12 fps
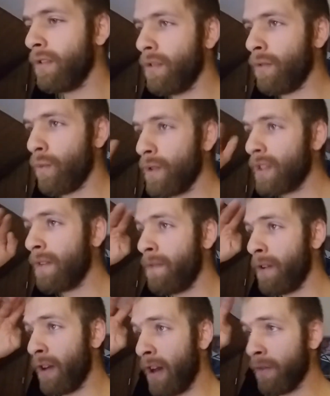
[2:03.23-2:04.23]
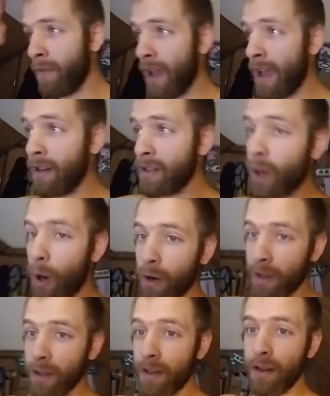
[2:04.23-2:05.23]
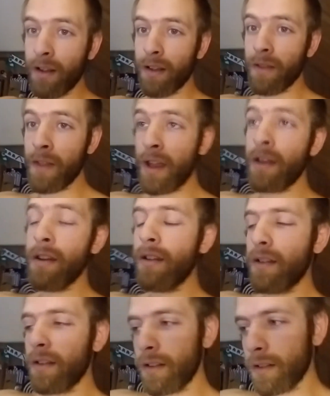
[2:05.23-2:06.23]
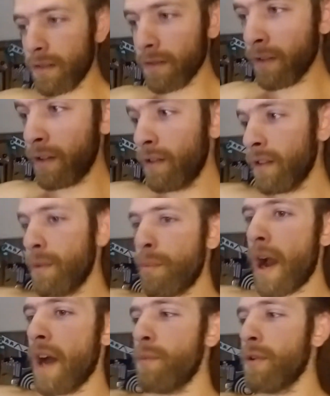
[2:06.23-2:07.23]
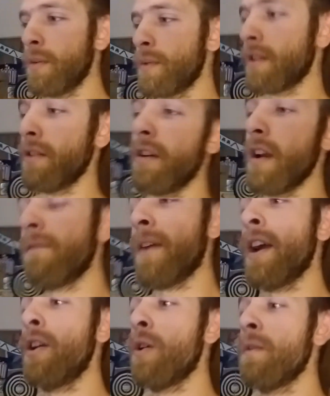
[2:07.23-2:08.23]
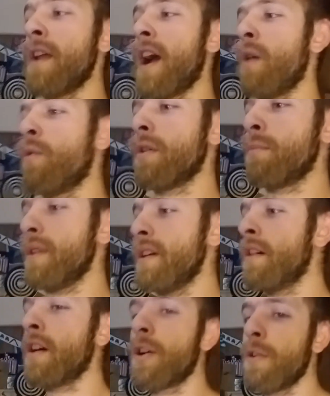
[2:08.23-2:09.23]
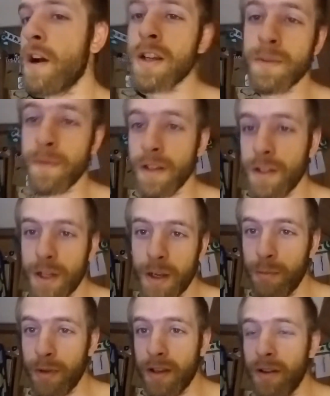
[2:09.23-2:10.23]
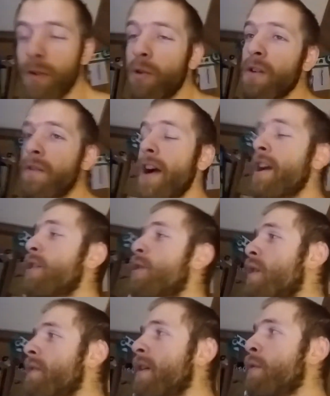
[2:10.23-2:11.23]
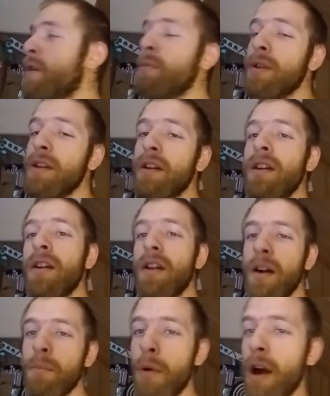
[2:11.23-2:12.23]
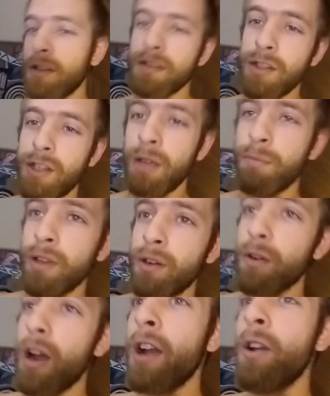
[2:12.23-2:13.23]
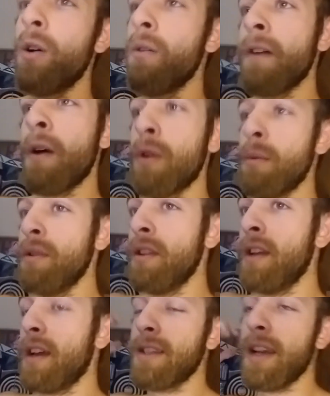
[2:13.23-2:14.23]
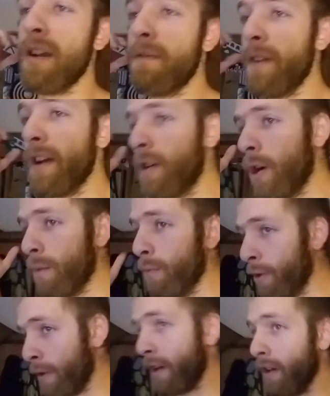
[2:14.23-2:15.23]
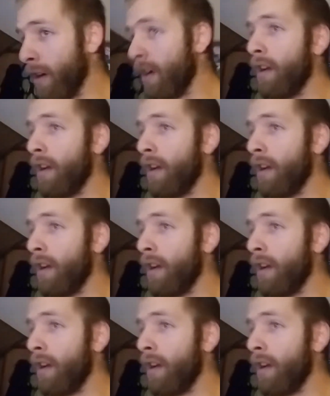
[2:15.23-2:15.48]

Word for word: once I figured out the end target, then literally the path becomes clear. If I know that I want to be a CrossFit champion, or if I know if I want to be a boxing champion, or I know if I want to be the next guy to fight Conor McGregor,